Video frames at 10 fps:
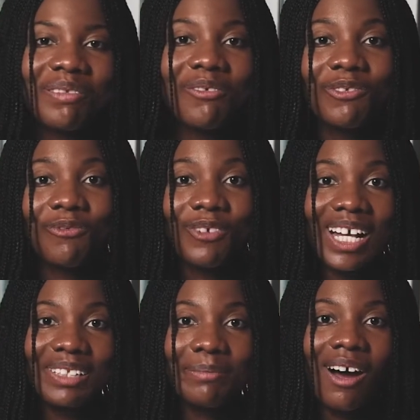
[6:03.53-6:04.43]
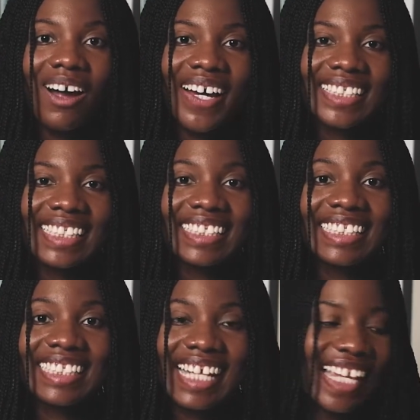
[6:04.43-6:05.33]
the fun part is
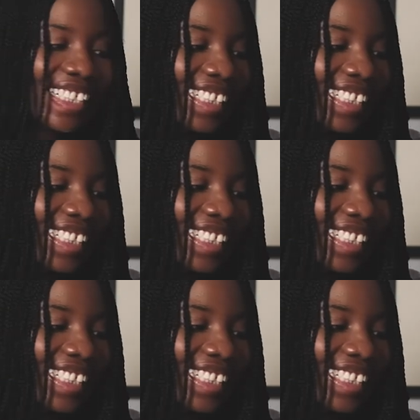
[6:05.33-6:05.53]
the taste